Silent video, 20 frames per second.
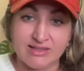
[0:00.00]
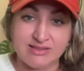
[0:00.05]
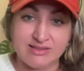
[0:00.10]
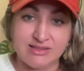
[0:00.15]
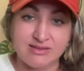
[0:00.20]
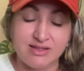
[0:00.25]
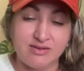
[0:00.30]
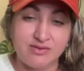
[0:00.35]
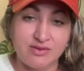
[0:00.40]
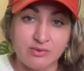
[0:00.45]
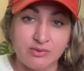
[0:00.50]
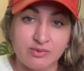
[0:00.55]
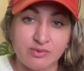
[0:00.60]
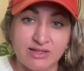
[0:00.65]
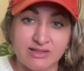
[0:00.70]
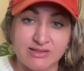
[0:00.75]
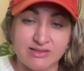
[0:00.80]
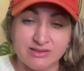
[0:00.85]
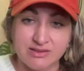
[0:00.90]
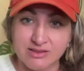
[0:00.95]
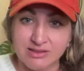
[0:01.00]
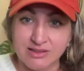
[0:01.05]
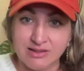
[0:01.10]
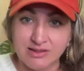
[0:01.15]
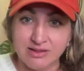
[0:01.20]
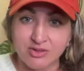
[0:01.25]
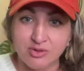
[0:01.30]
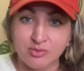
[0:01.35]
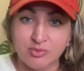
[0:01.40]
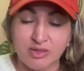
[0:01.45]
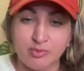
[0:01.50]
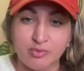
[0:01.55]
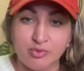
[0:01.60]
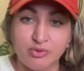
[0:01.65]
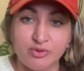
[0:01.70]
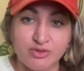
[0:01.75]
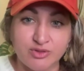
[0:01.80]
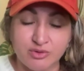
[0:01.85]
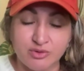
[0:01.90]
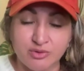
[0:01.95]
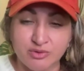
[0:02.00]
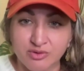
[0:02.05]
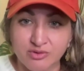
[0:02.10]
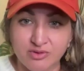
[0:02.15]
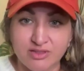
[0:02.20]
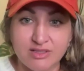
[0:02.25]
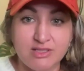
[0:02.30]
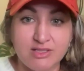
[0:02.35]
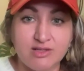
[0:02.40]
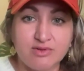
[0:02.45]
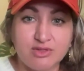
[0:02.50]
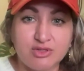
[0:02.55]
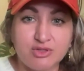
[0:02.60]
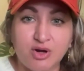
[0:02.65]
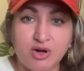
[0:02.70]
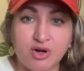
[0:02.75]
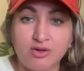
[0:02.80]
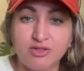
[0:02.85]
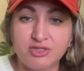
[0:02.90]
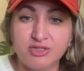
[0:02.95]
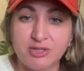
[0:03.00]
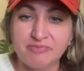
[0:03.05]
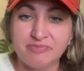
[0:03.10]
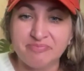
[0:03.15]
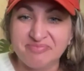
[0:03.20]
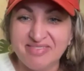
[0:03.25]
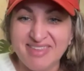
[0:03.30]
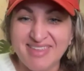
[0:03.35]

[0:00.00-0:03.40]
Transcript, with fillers: It's a loving way to look at other people is through the lens of astrology.